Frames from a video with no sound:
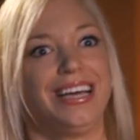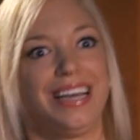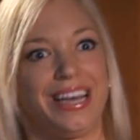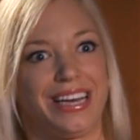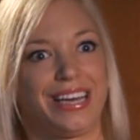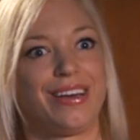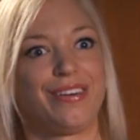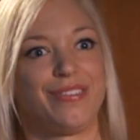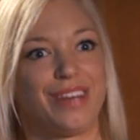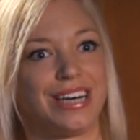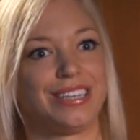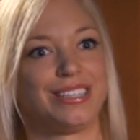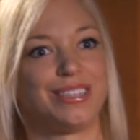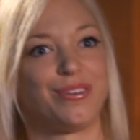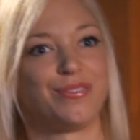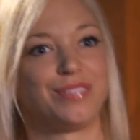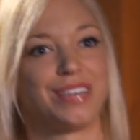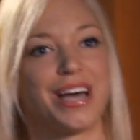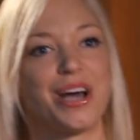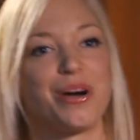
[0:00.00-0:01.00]
given
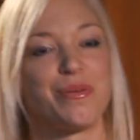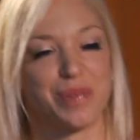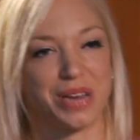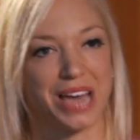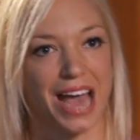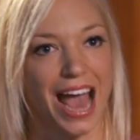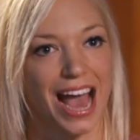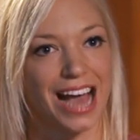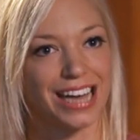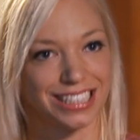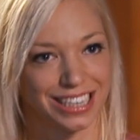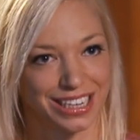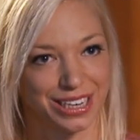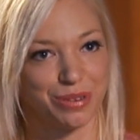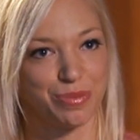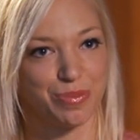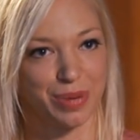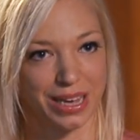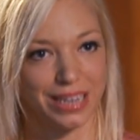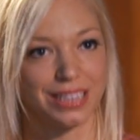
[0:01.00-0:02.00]
ourselves a helping hand a
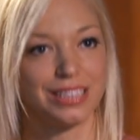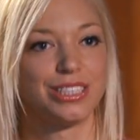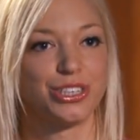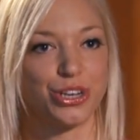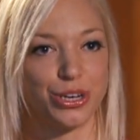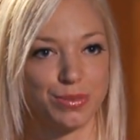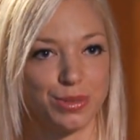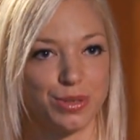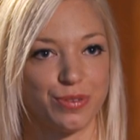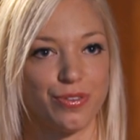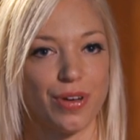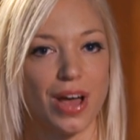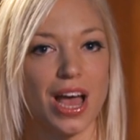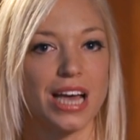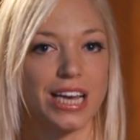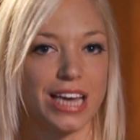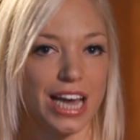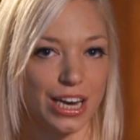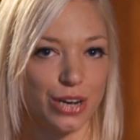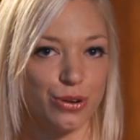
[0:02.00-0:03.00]
little bit in terms of
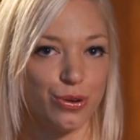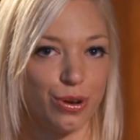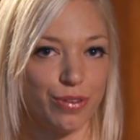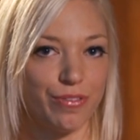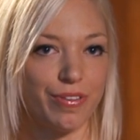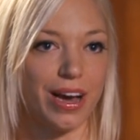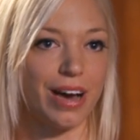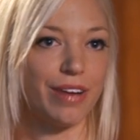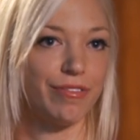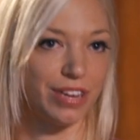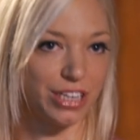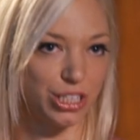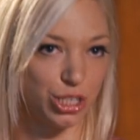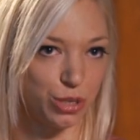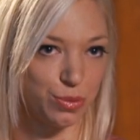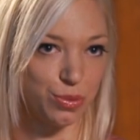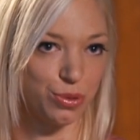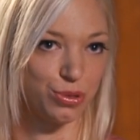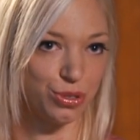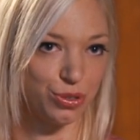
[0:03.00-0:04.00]
getting all of our
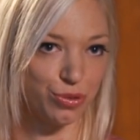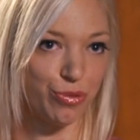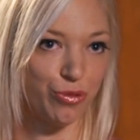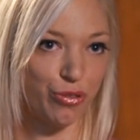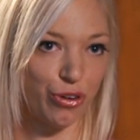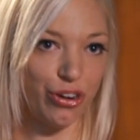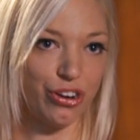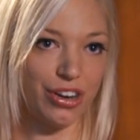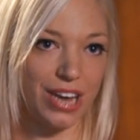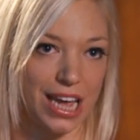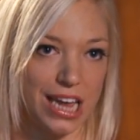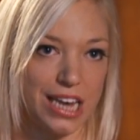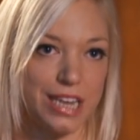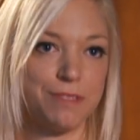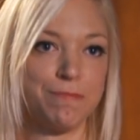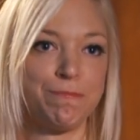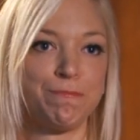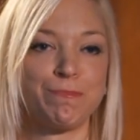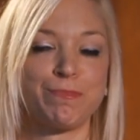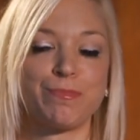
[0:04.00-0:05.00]
vegetables and fruit in.
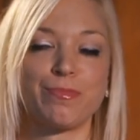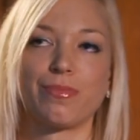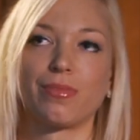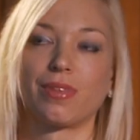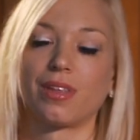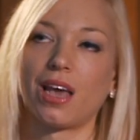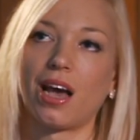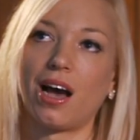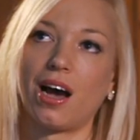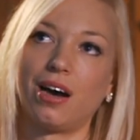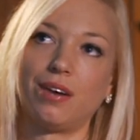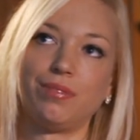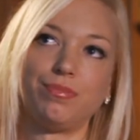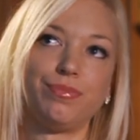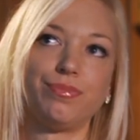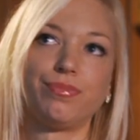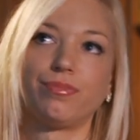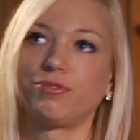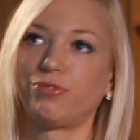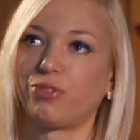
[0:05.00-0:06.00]

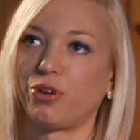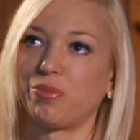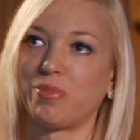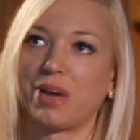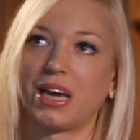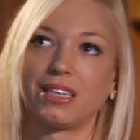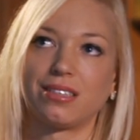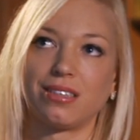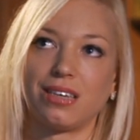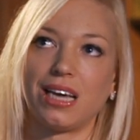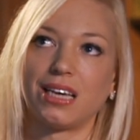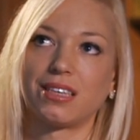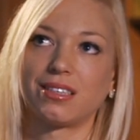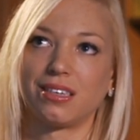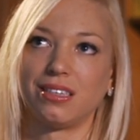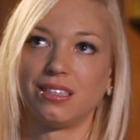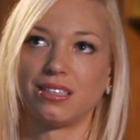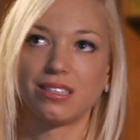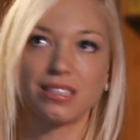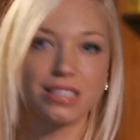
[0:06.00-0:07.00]
Fruit makes an
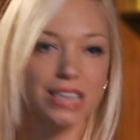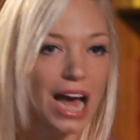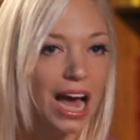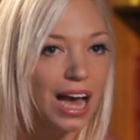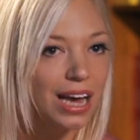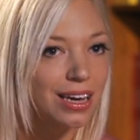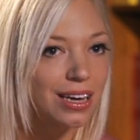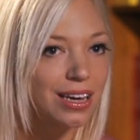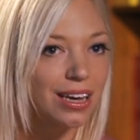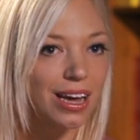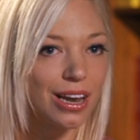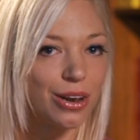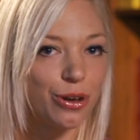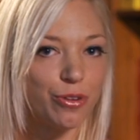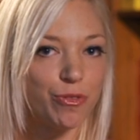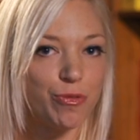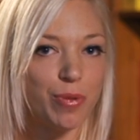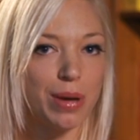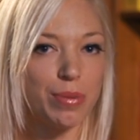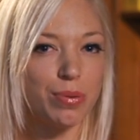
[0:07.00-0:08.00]
excellent snack. A lot
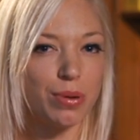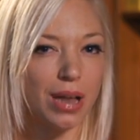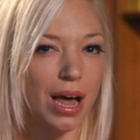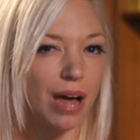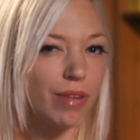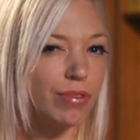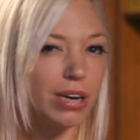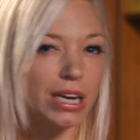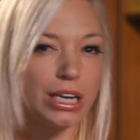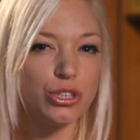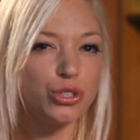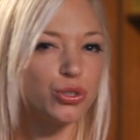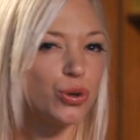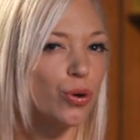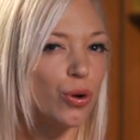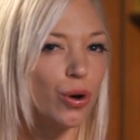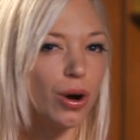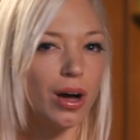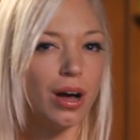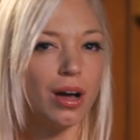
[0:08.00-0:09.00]
of people aren't really
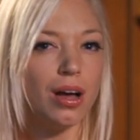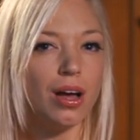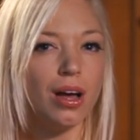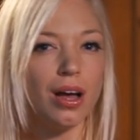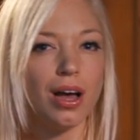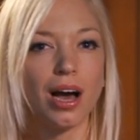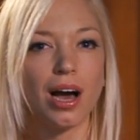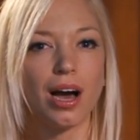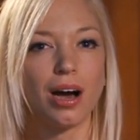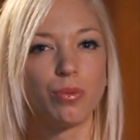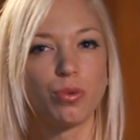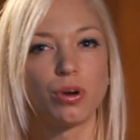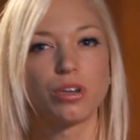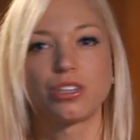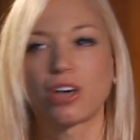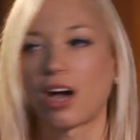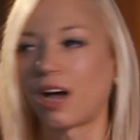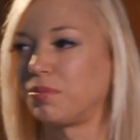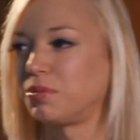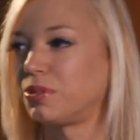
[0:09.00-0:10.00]
sure what
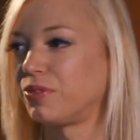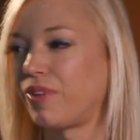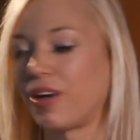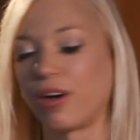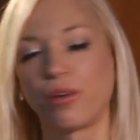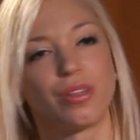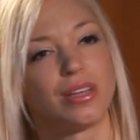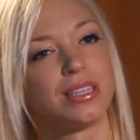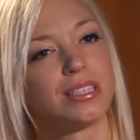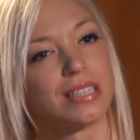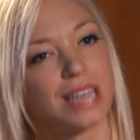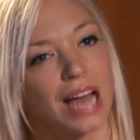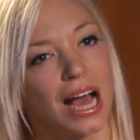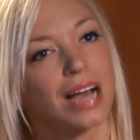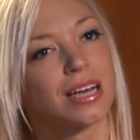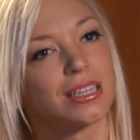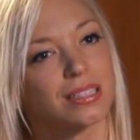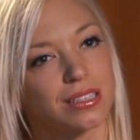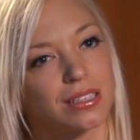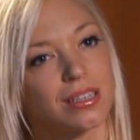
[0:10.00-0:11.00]
types of healthy
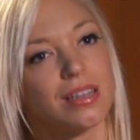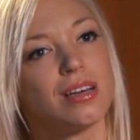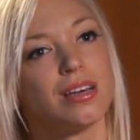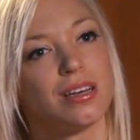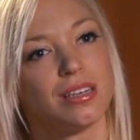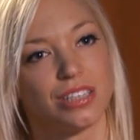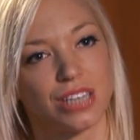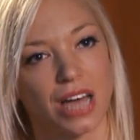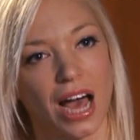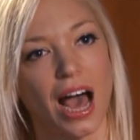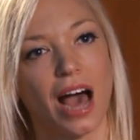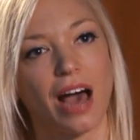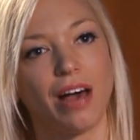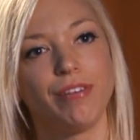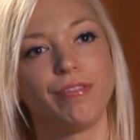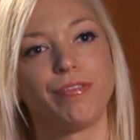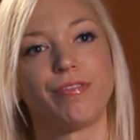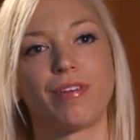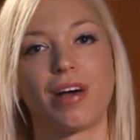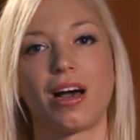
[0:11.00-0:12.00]
snacks to
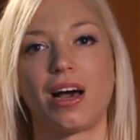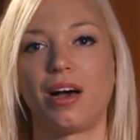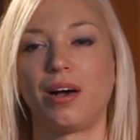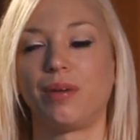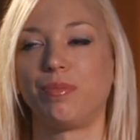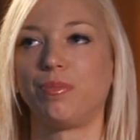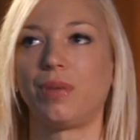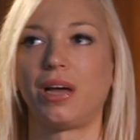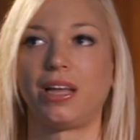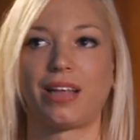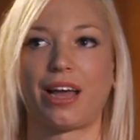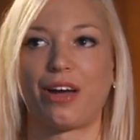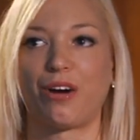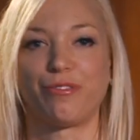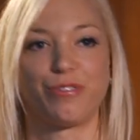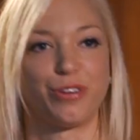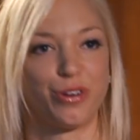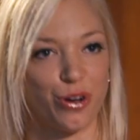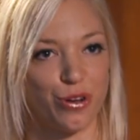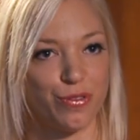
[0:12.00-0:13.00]
have, and they
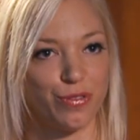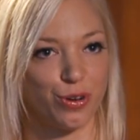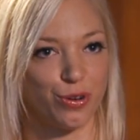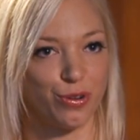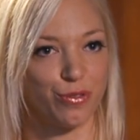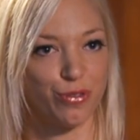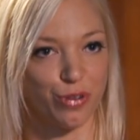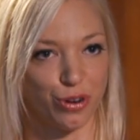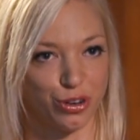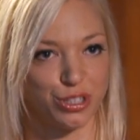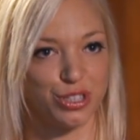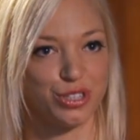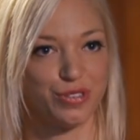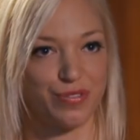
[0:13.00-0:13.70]
often overlook fruits and